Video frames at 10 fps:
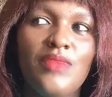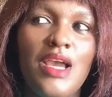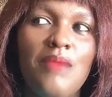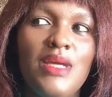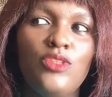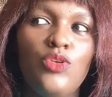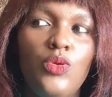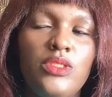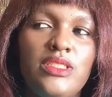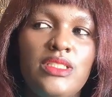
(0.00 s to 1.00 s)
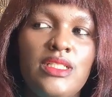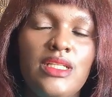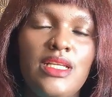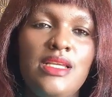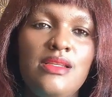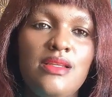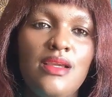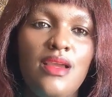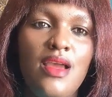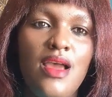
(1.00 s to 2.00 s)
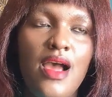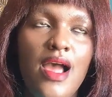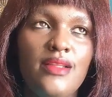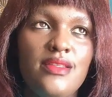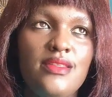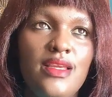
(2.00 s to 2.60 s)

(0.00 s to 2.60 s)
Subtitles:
a man called in and